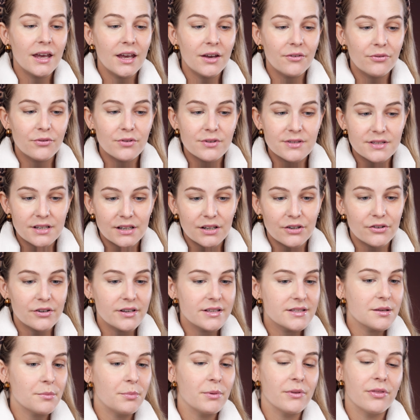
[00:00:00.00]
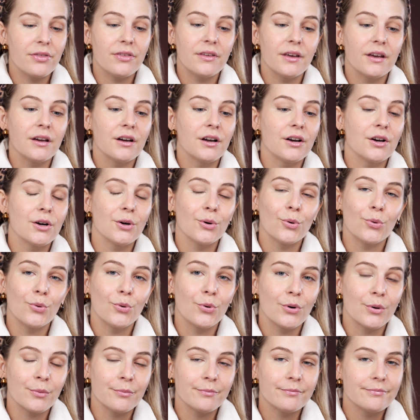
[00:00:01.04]
If concealer is a bit thicker
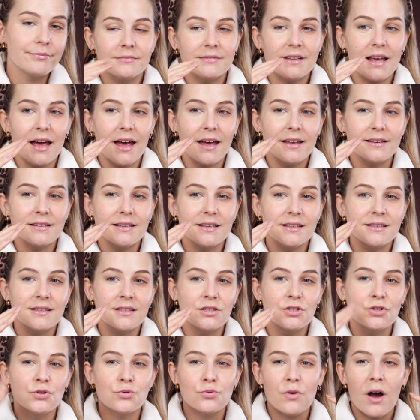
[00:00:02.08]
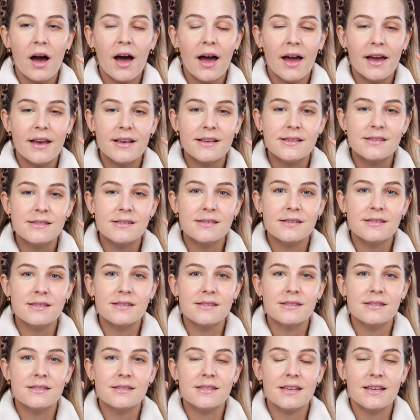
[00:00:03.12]
or that it
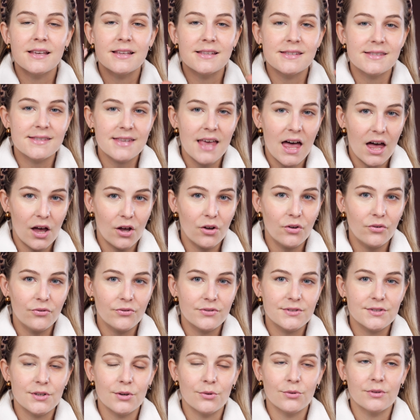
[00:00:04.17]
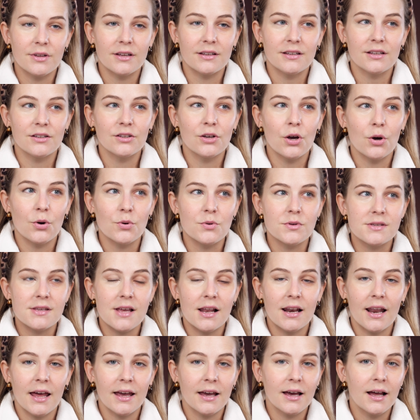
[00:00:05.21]
dries itself so that it goes
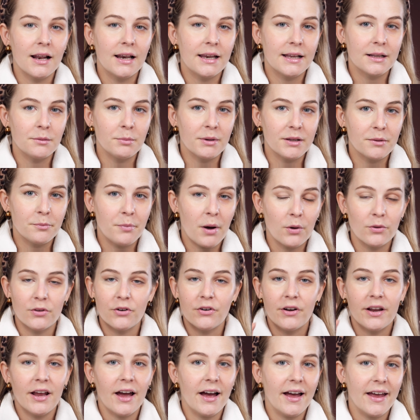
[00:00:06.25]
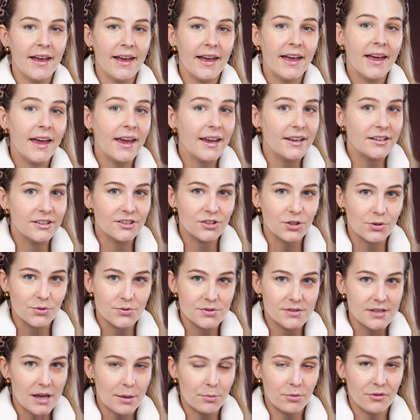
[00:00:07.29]
like a little bit powdery, I hate
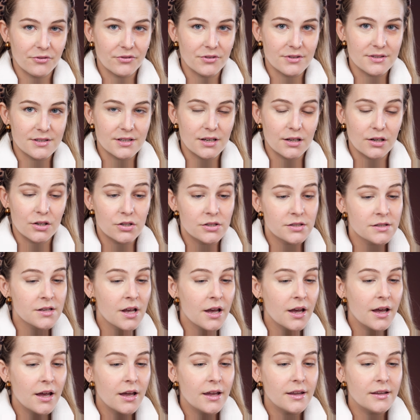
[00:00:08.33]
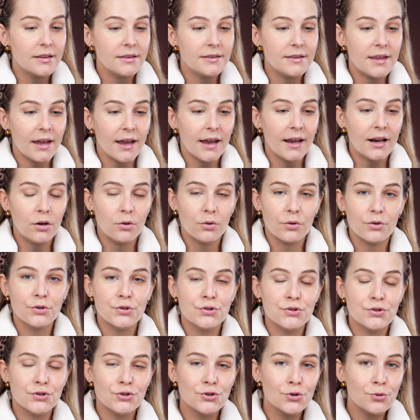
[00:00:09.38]
those type of concealers. They look
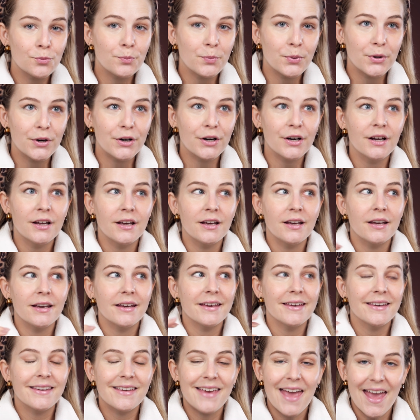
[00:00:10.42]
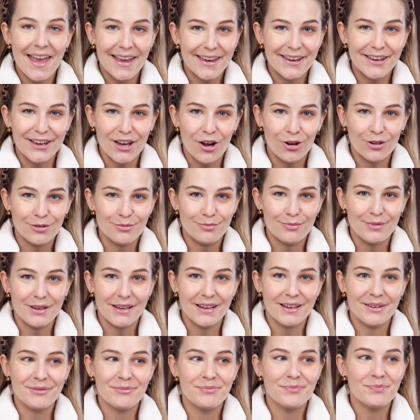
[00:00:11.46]
super cakey on
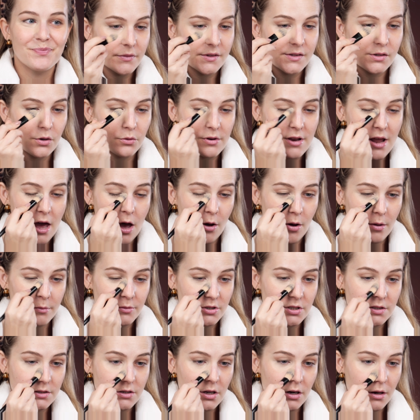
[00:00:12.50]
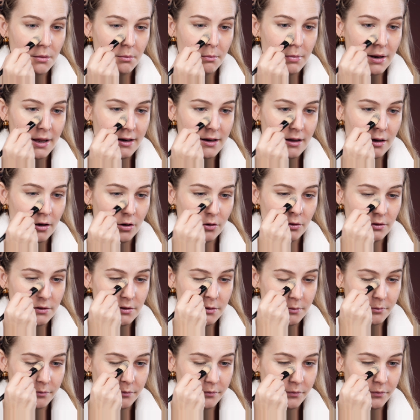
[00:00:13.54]
me. So now I'm just gonna blend out.